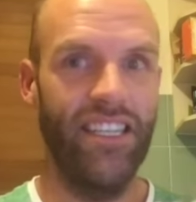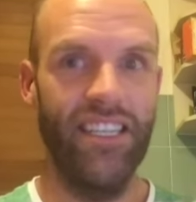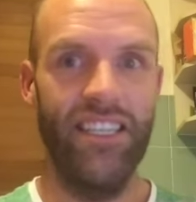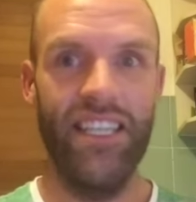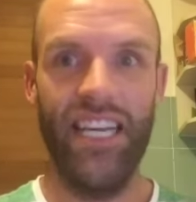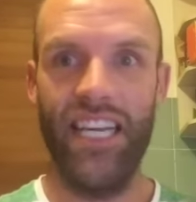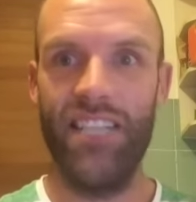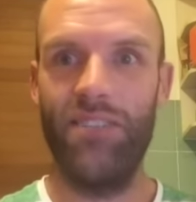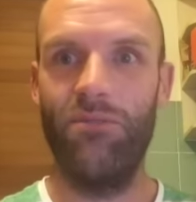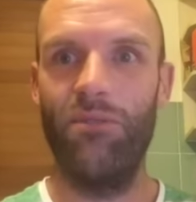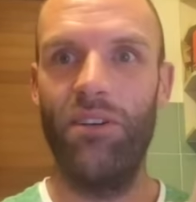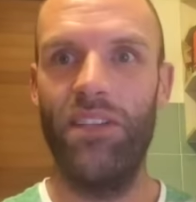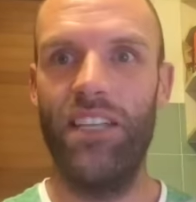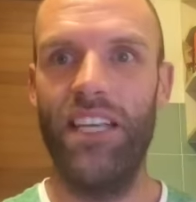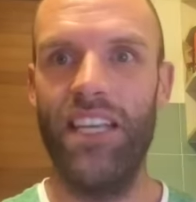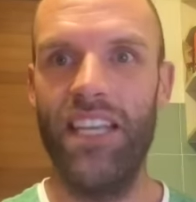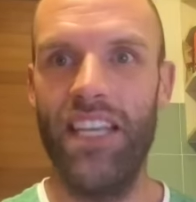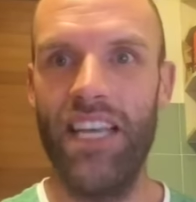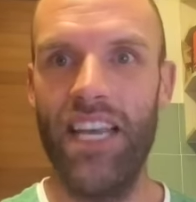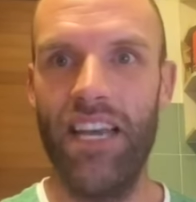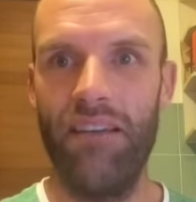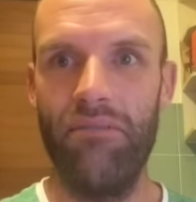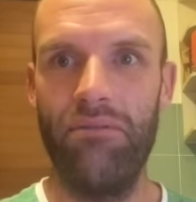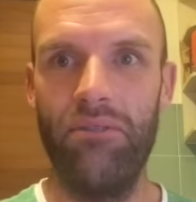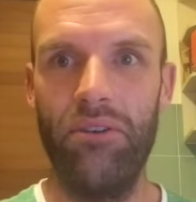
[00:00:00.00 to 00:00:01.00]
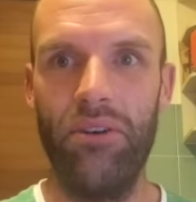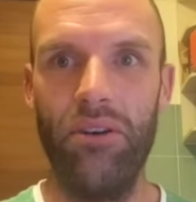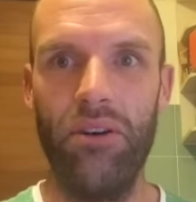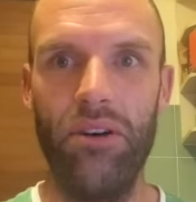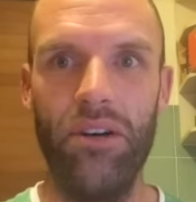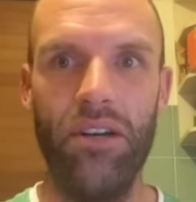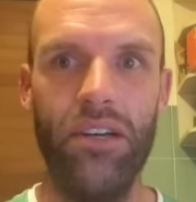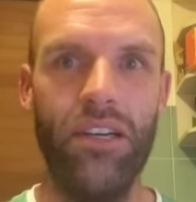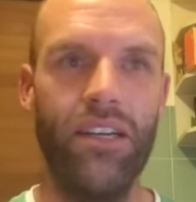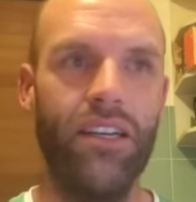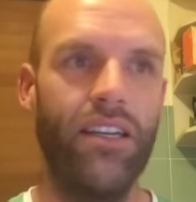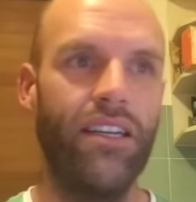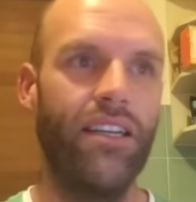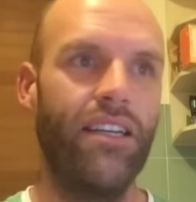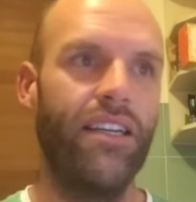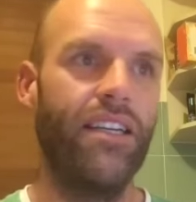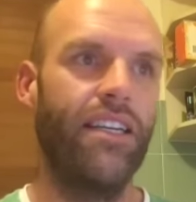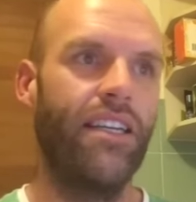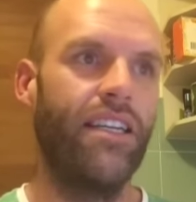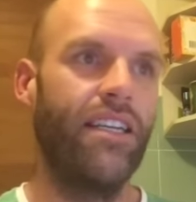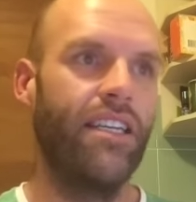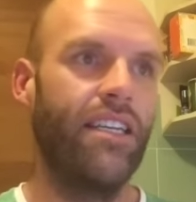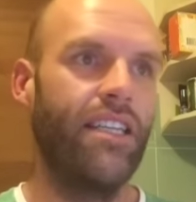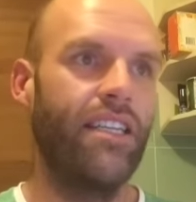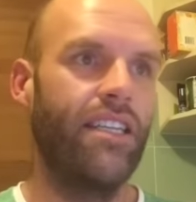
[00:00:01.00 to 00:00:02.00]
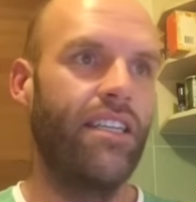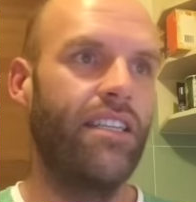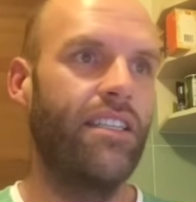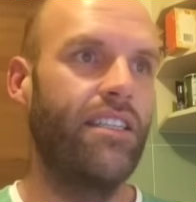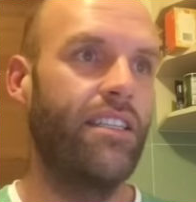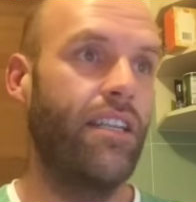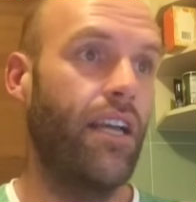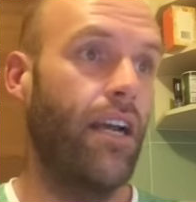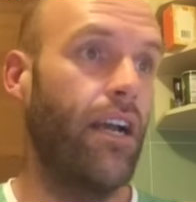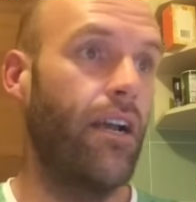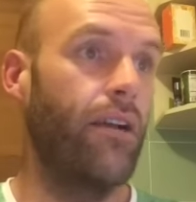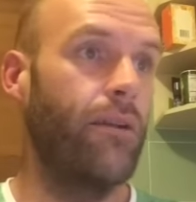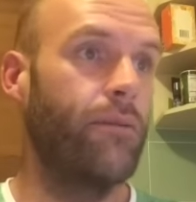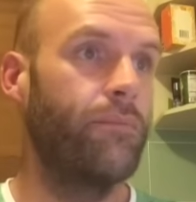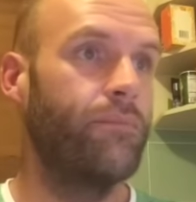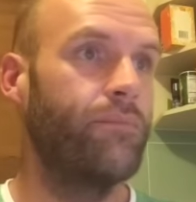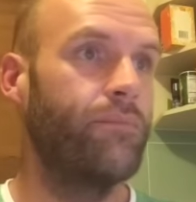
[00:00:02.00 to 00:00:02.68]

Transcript: That's what they're there for. So,